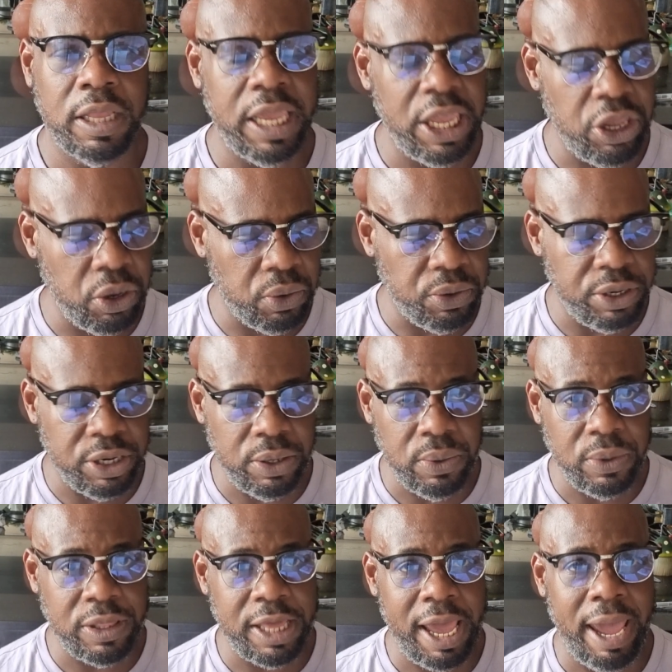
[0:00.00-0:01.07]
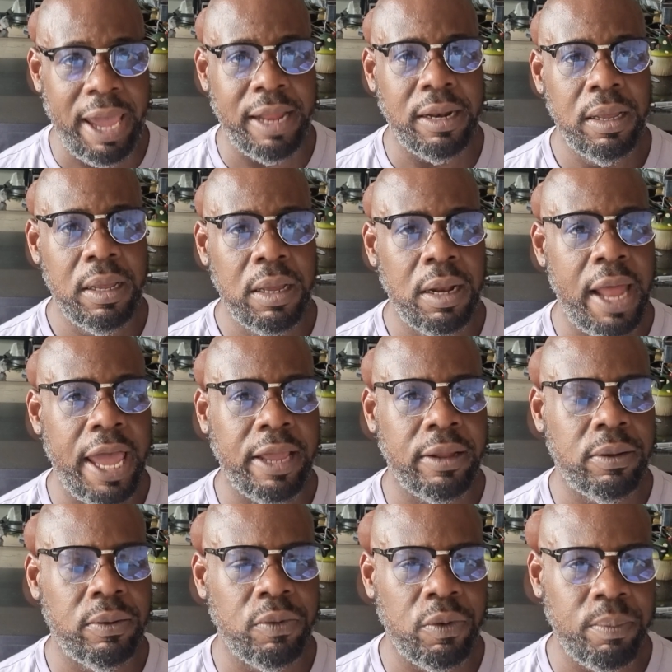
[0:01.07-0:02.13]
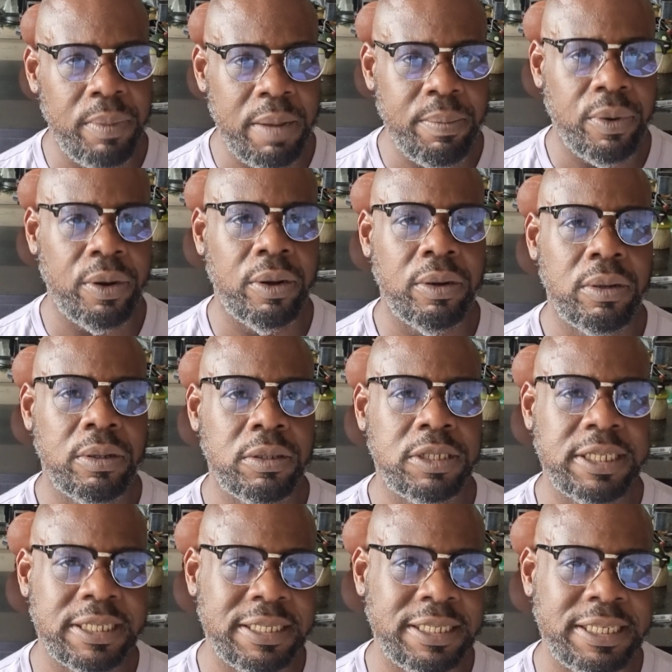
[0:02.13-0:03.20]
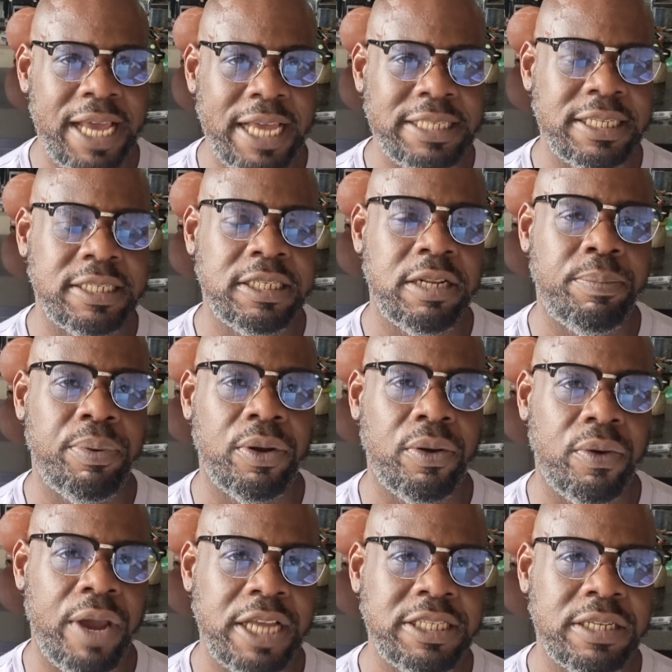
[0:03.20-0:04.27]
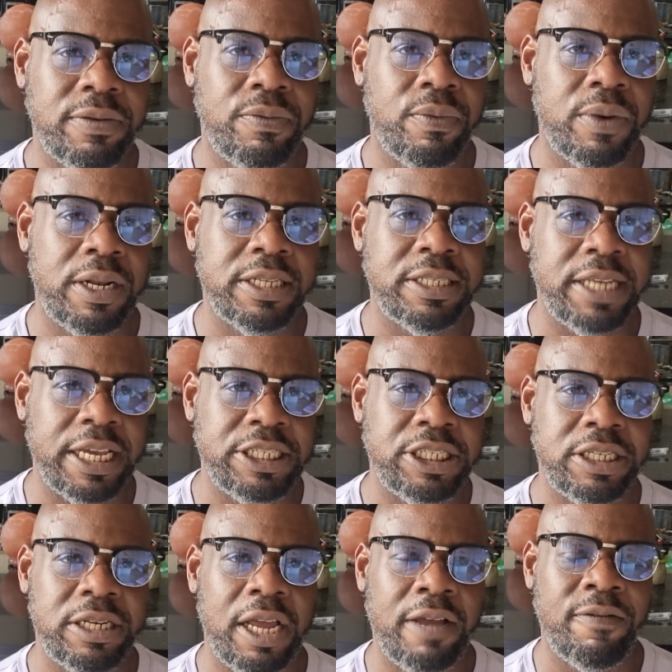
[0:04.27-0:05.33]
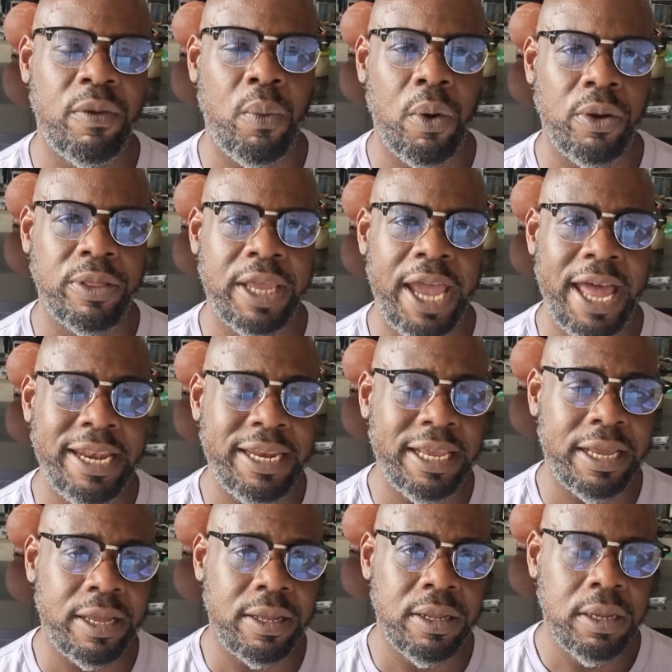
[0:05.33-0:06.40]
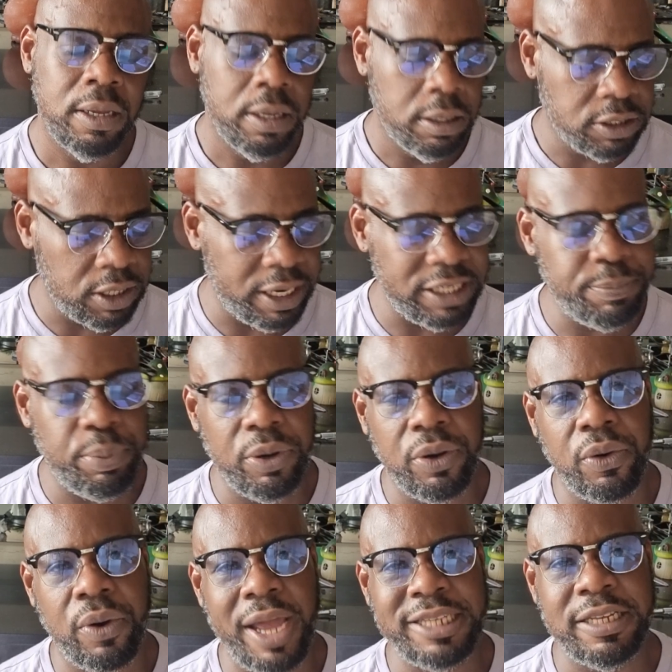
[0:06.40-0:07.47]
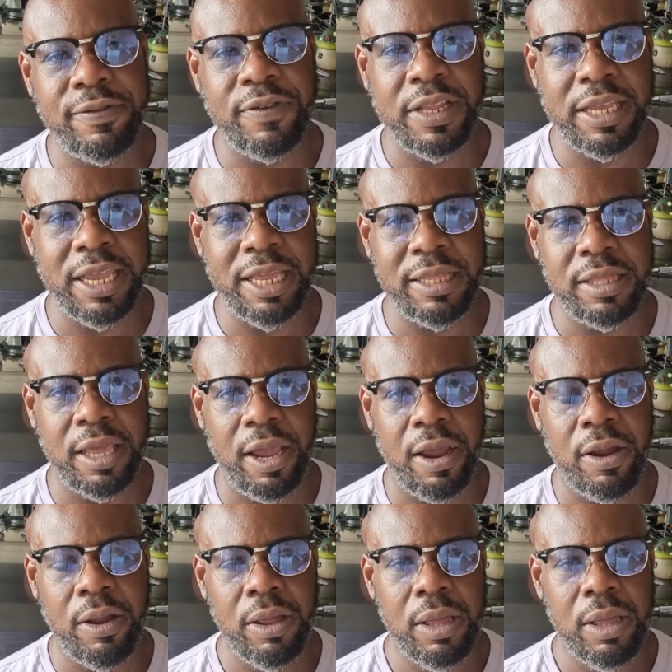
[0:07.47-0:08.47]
Can you do that? Like, remember, success is the progressive realization of a worthy idea. So let's progressively get there.